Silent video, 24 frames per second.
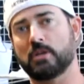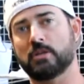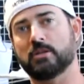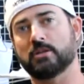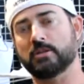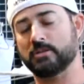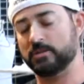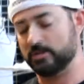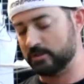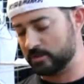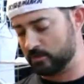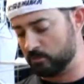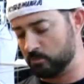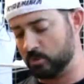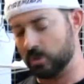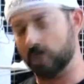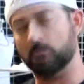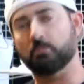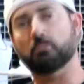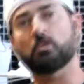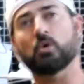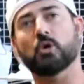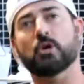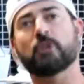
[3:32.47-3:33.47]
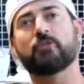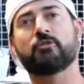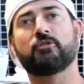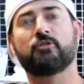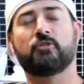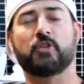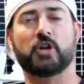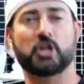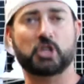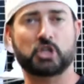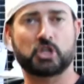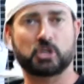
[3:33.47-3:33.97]
This is a more
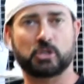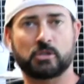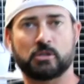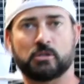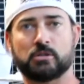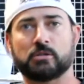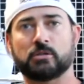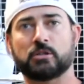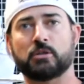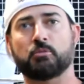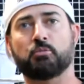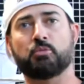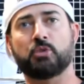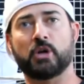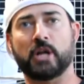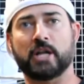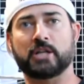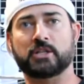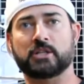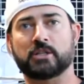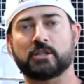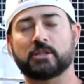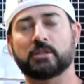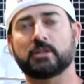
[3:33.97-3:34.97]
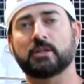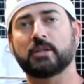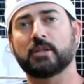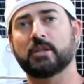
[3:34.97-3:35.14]
functional compression